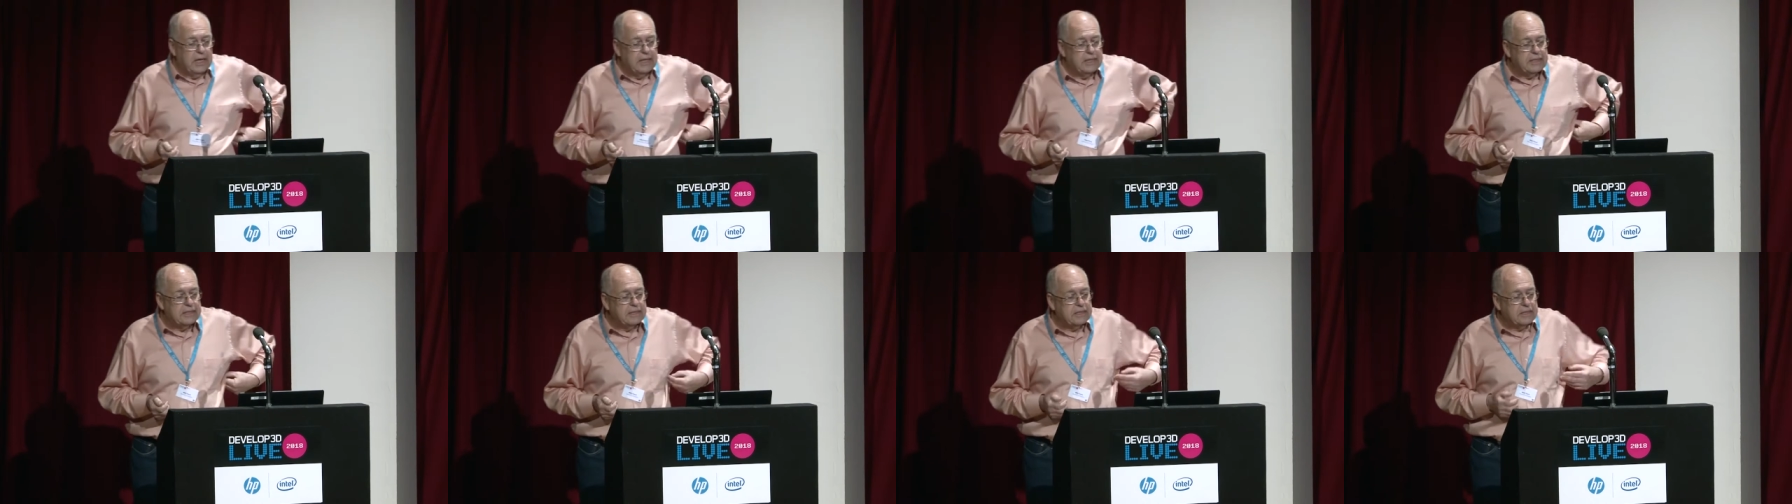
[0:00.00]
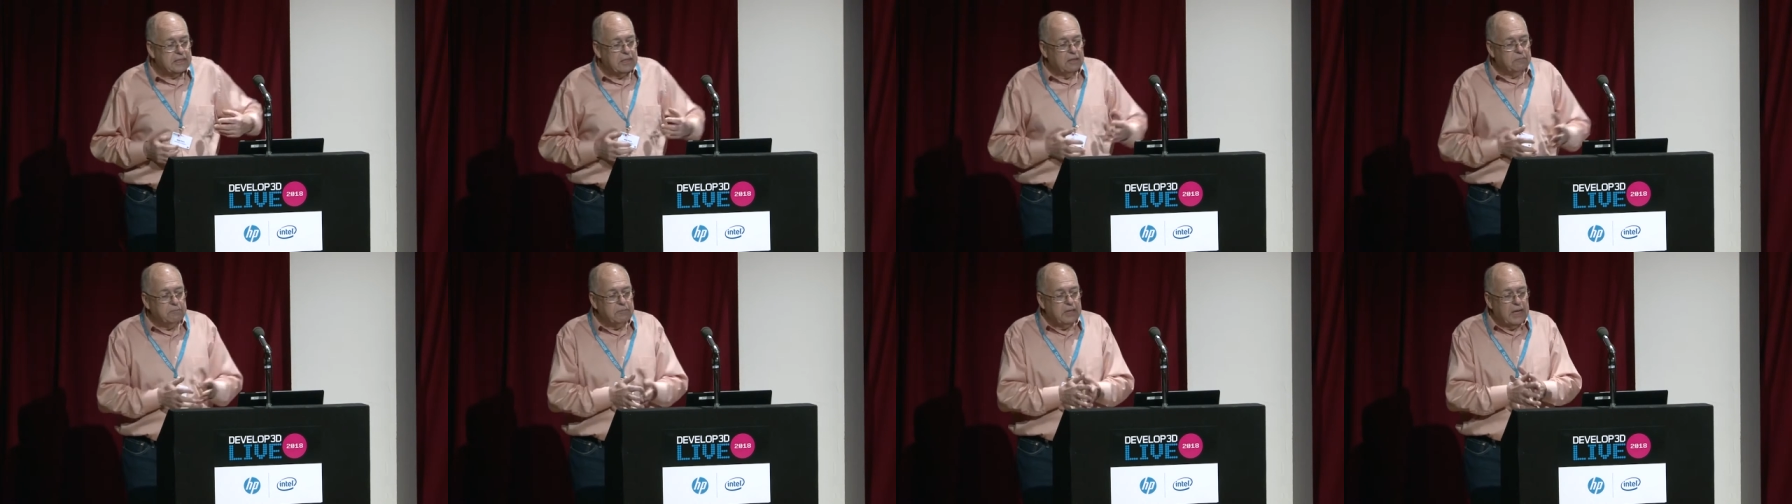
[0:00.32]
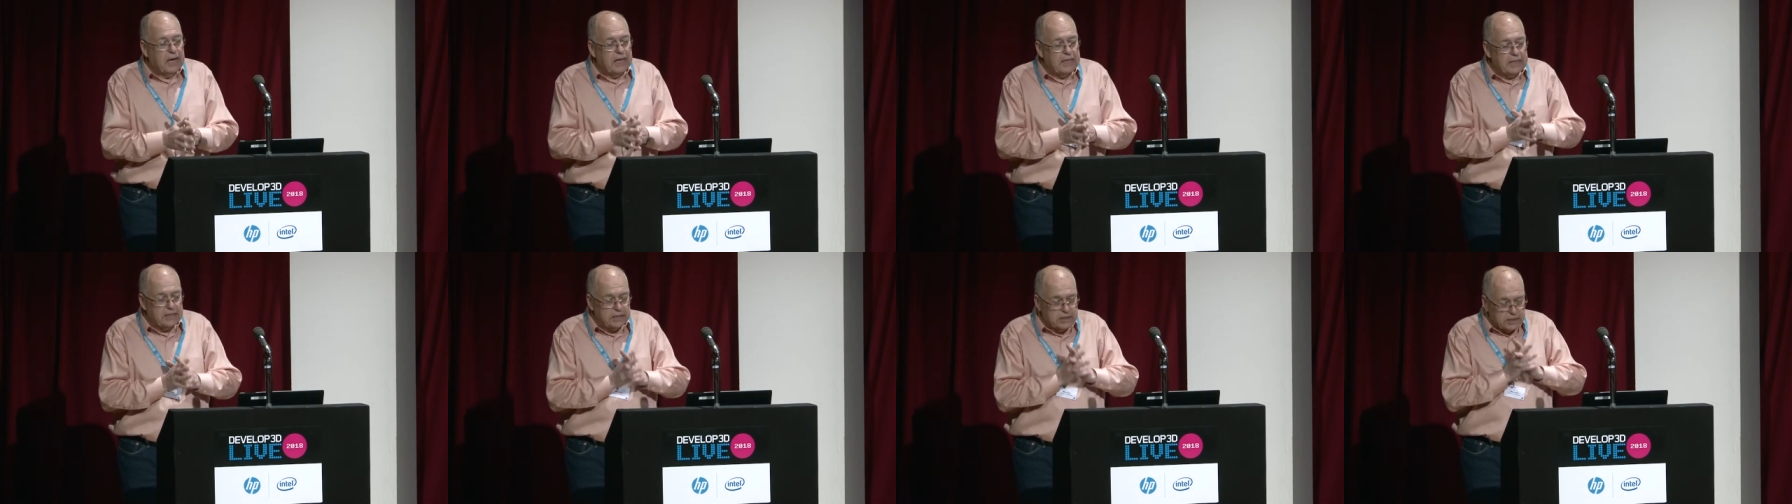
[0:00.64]
some
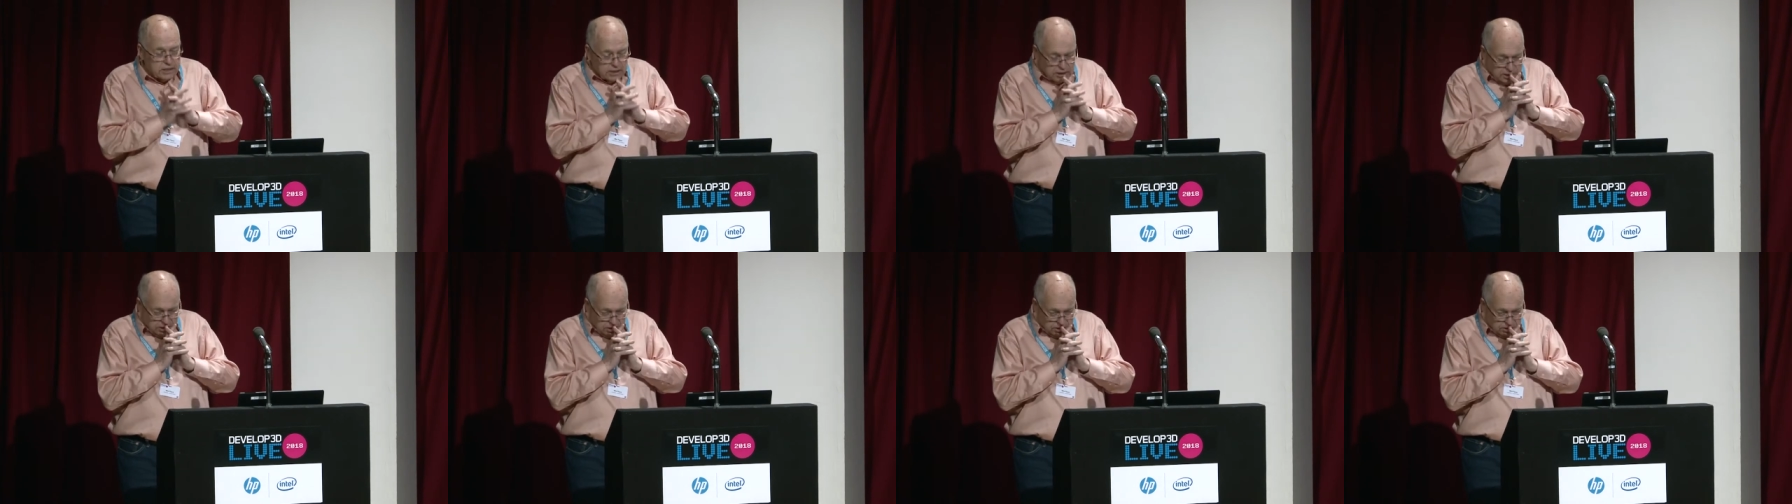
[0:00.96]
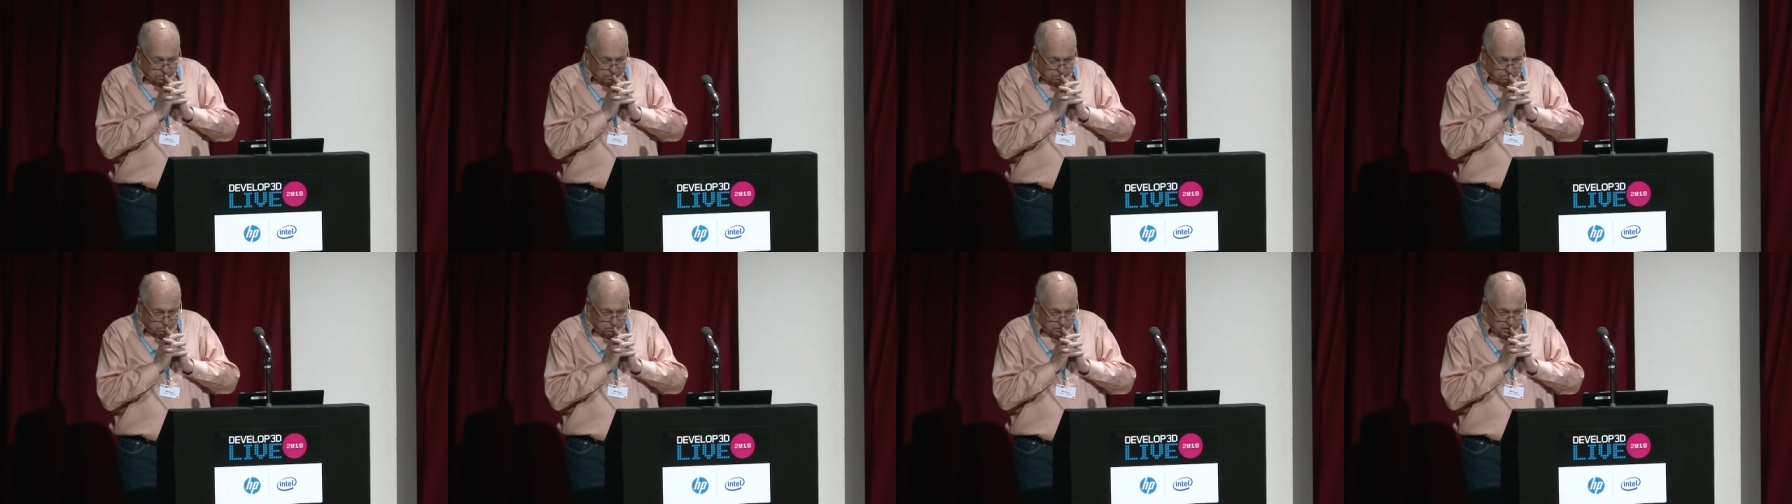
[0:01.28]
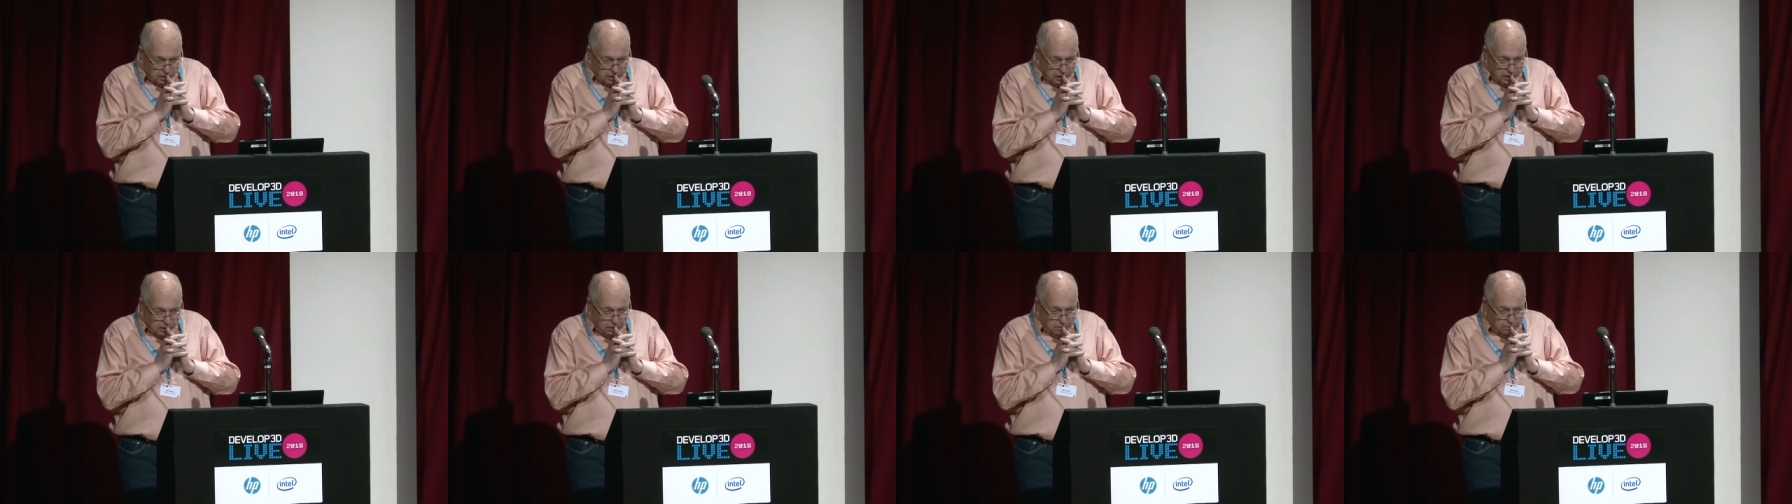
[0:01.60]
cases,
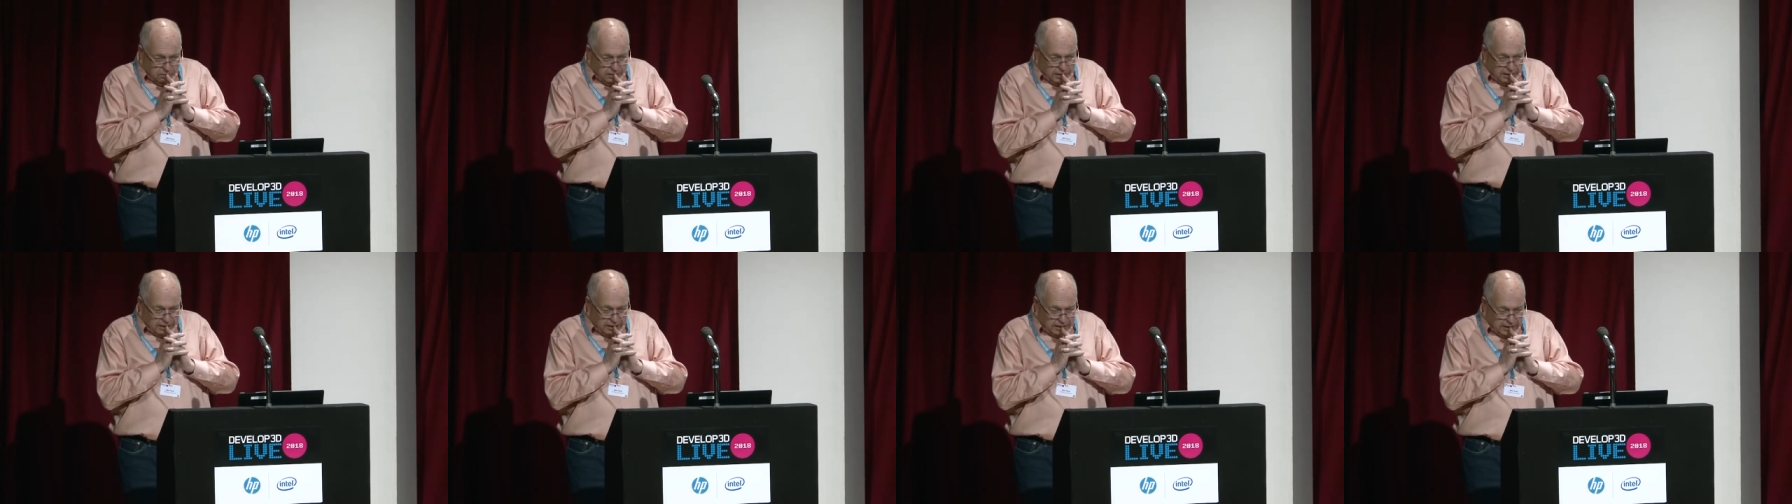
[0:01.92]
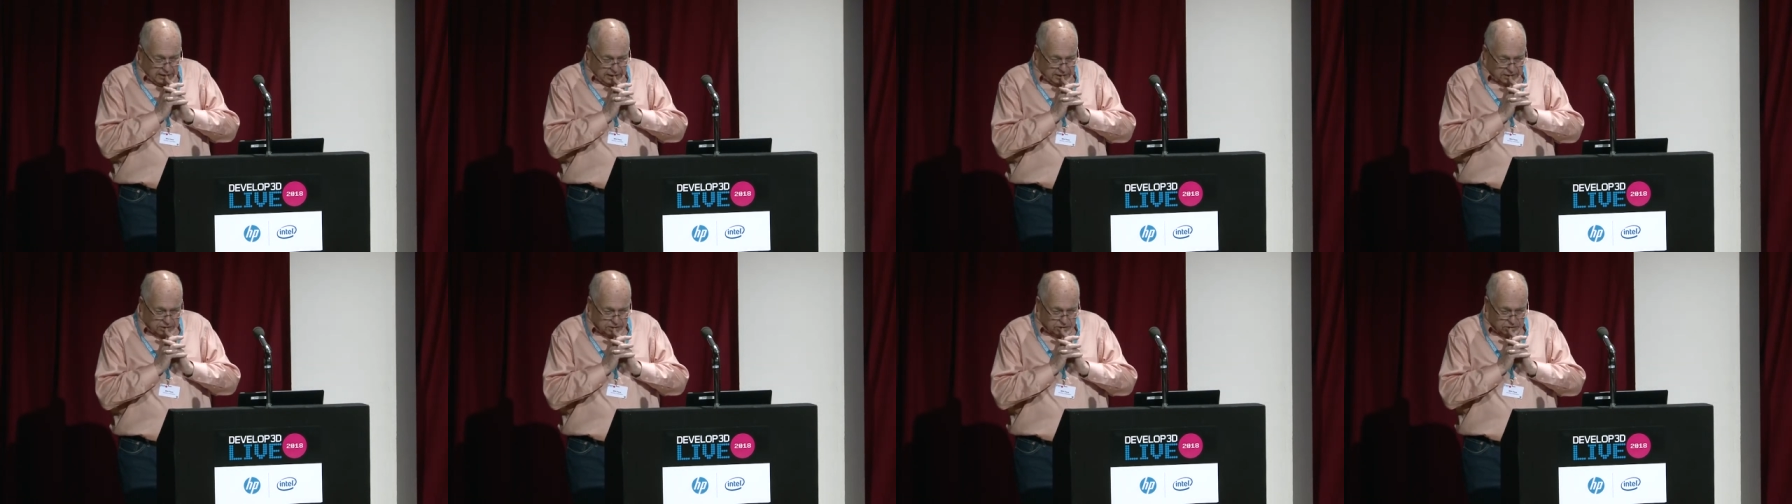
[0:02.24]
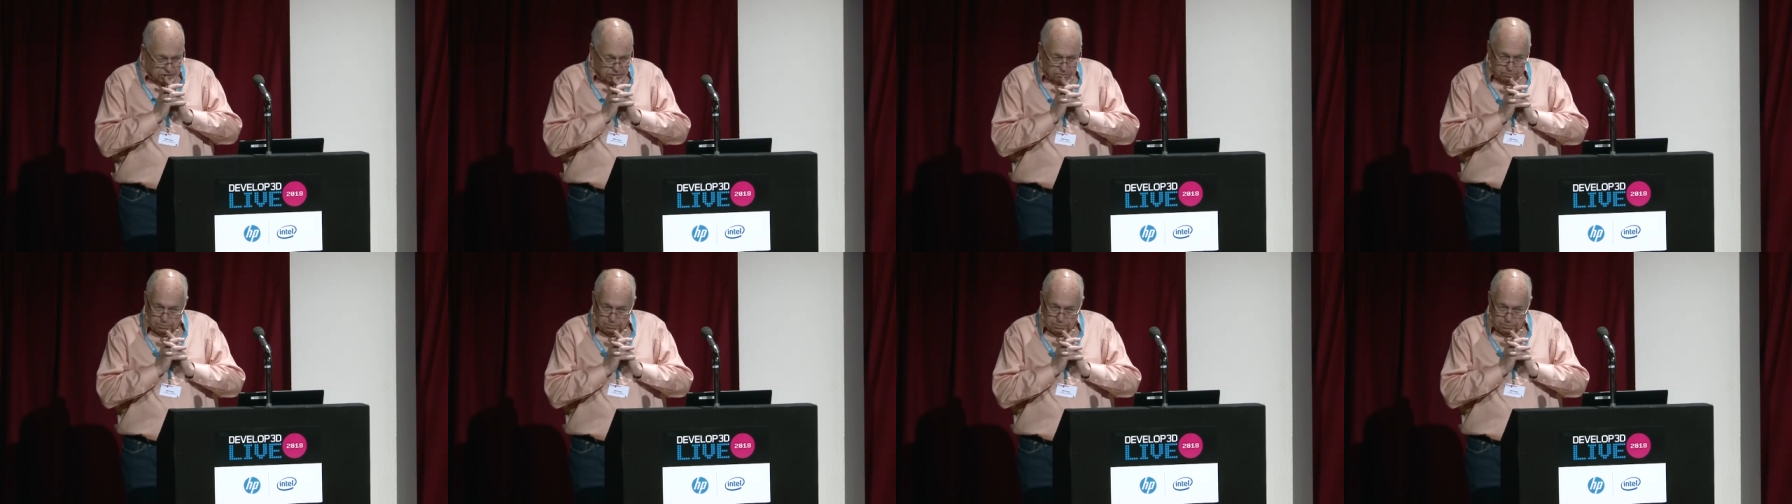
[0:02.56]
it has to,